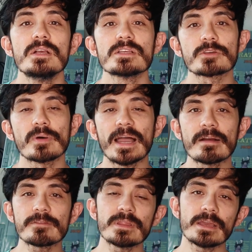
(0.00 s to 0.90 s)
So
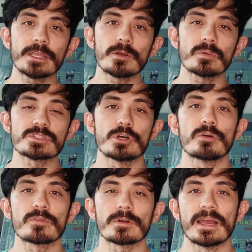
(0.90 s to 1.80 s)
after that year was
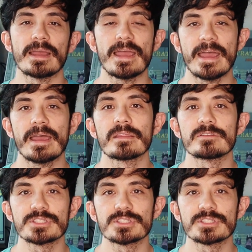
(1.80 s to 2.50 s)
over, I had